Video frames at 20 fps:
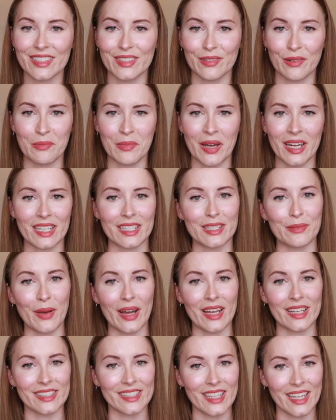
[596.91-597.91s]
so I might need to
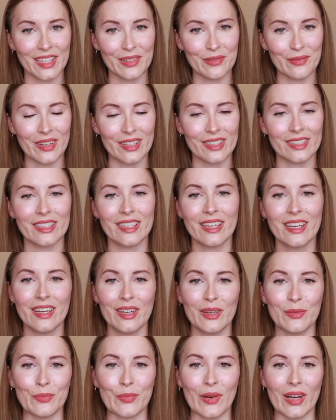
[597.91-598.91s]
buy a second one.
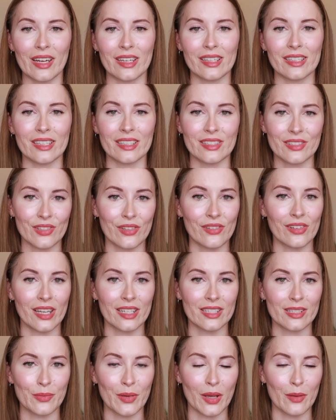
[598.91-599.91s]
but it's so
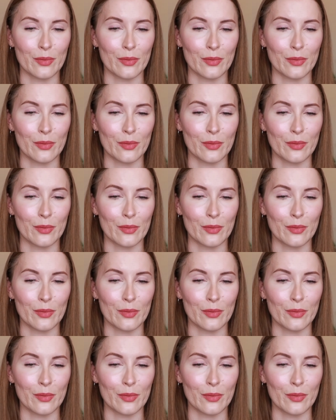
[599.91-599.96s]
nice to be